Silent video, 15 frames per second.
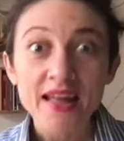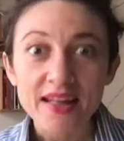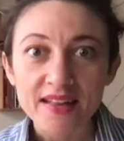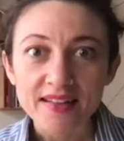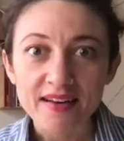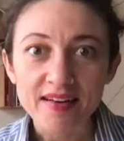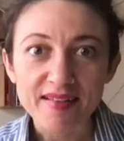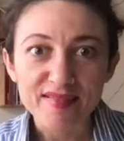
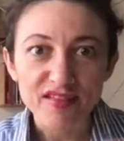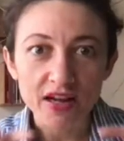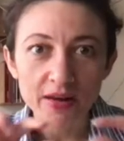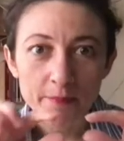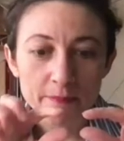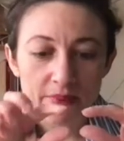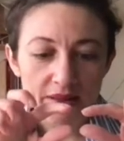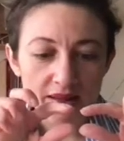there is gonna
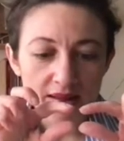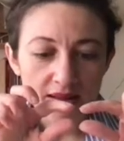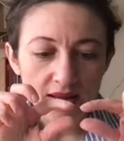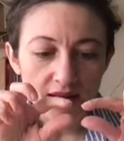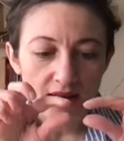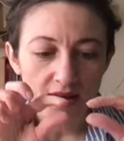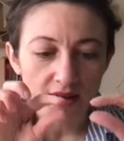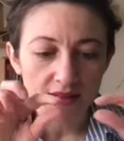be
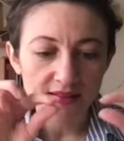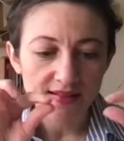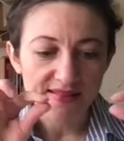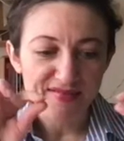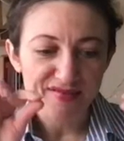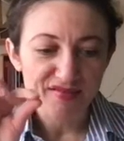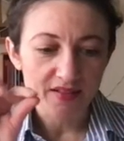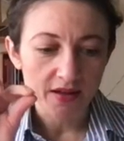
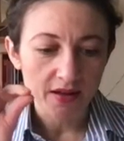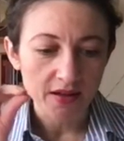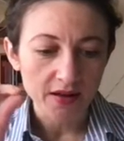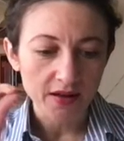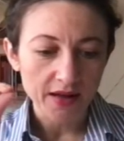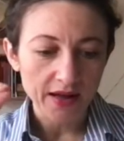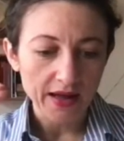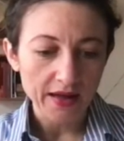this
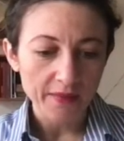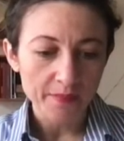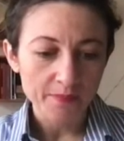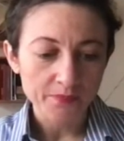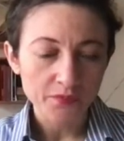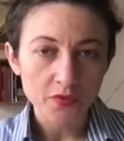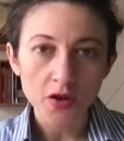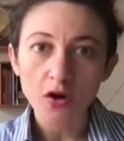
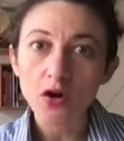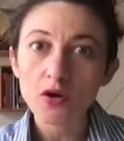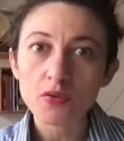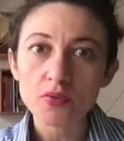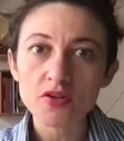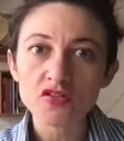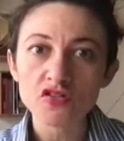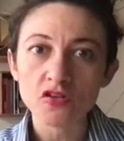
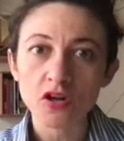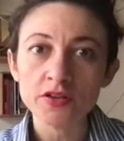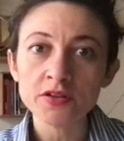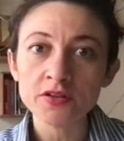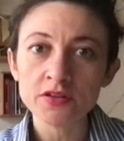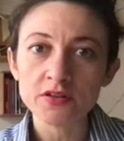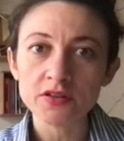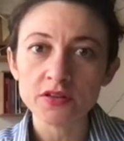
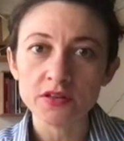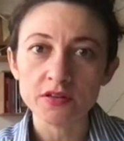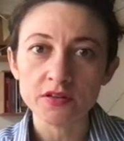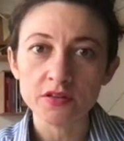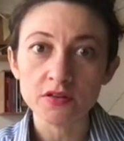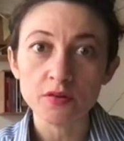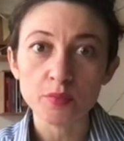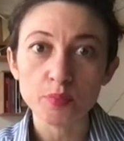
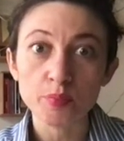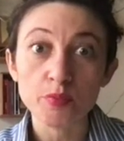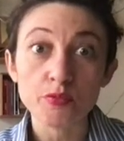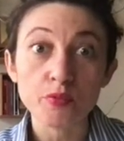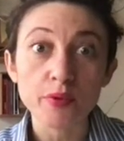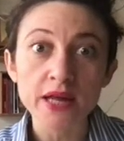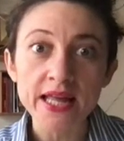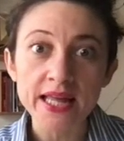horizontal
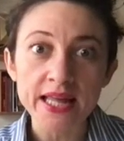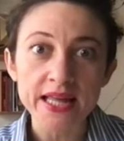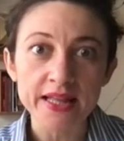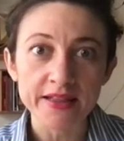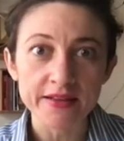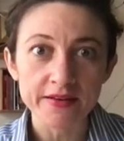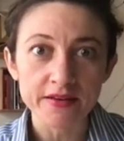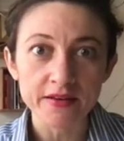
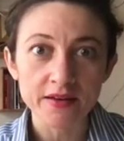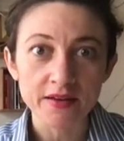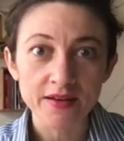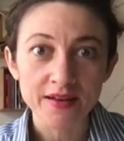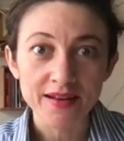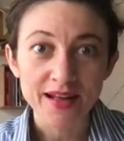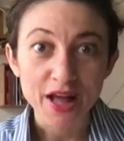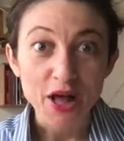braid,
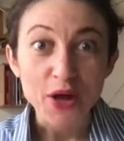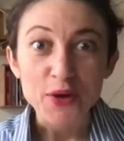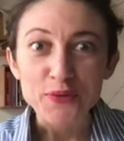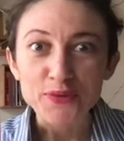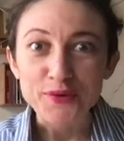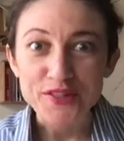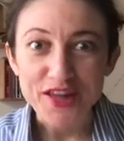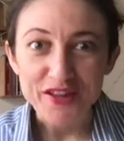
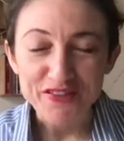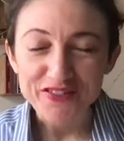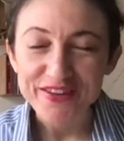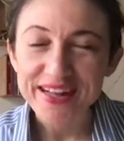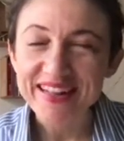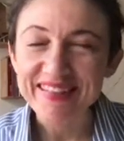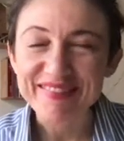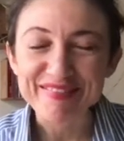which I
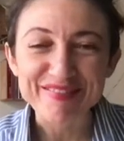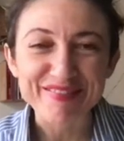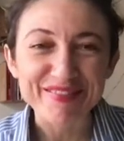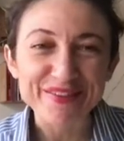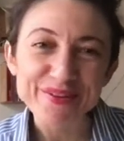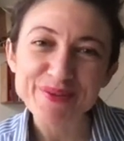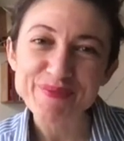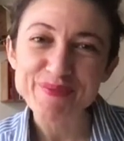find
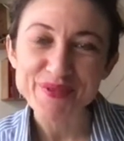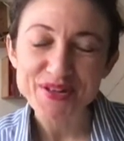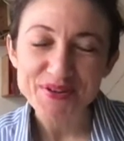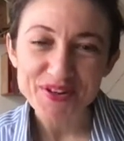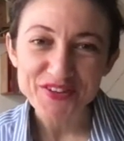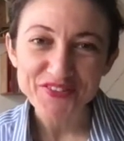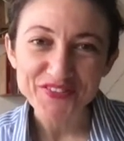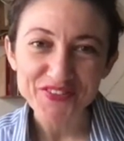so
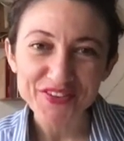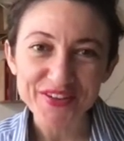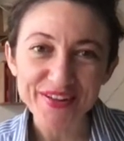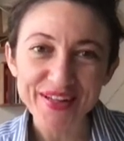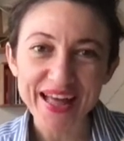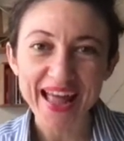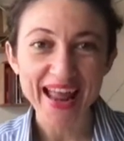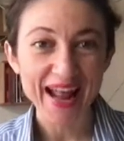beautiful,
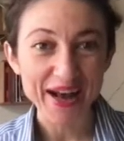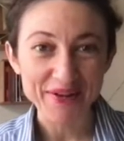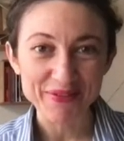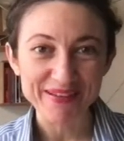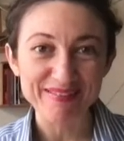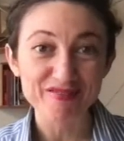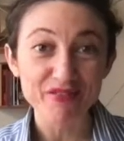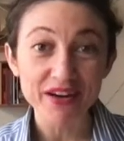and I
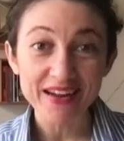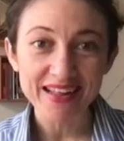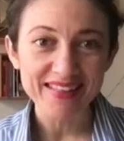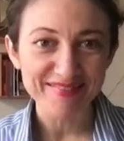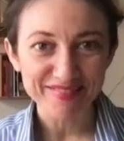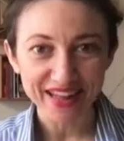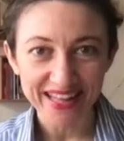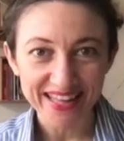was very
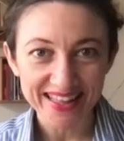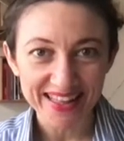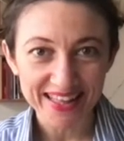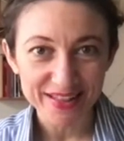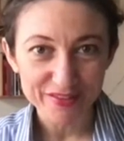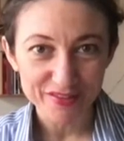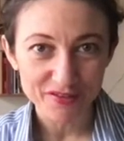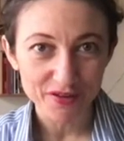
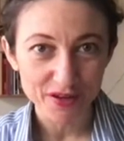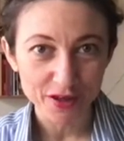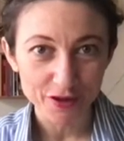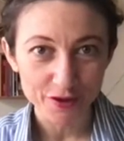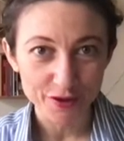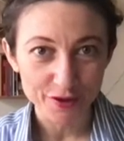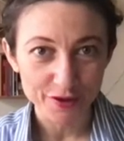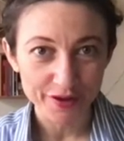excited to
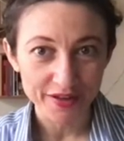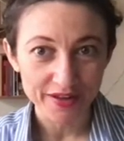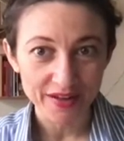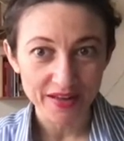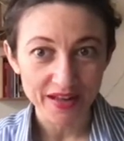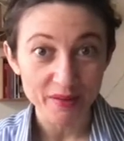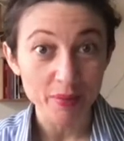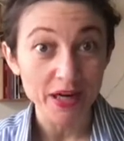learn
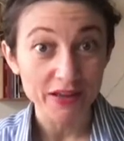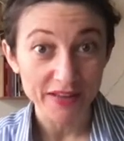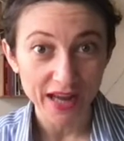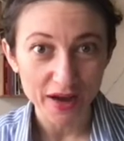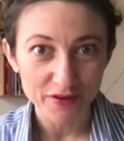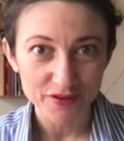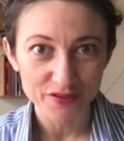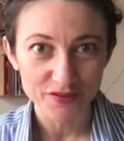about
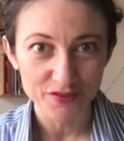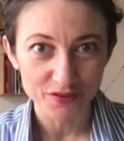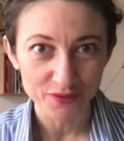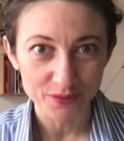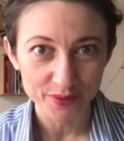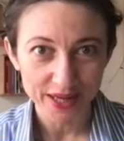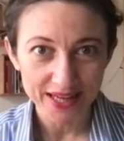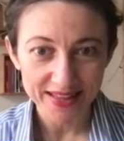how to
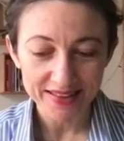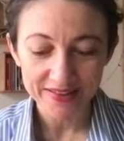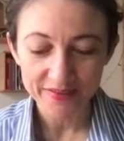do that.